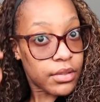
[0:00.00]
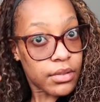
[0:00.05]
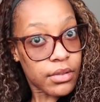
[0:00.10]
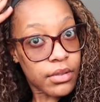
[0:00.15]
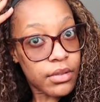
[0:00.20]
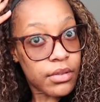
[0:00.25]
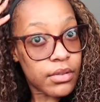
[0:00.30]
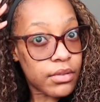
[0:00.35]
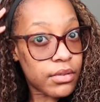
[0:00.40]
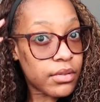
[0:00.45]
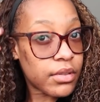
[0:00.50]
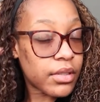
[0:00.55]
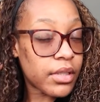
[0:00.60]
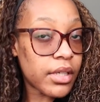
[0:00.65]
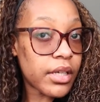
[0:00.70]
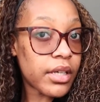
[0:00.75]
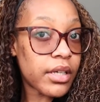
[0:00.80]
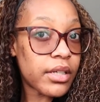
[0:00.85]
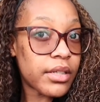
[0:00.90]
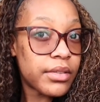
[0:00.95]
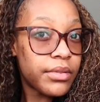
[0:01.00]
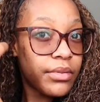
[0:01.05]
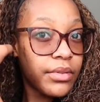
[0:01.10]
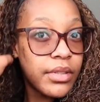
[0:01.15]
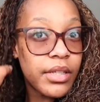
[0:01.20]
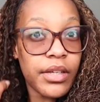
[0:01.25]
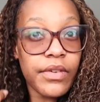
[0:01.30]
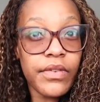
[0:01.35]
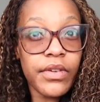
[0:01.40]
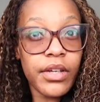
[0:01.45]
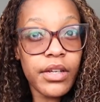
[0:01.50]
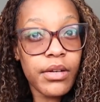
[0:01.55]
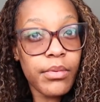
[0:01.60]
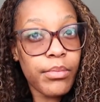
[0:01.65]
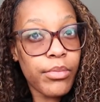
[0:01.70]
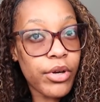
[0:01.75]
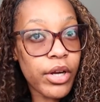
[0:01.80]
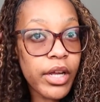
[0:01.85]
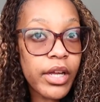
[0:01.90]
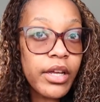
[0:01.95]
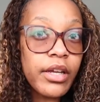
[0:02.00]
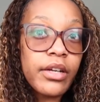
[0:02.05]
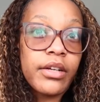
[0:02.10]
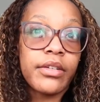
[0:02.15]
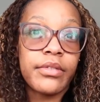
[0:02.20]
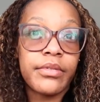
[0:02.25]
So yeah, I'm giving it a break.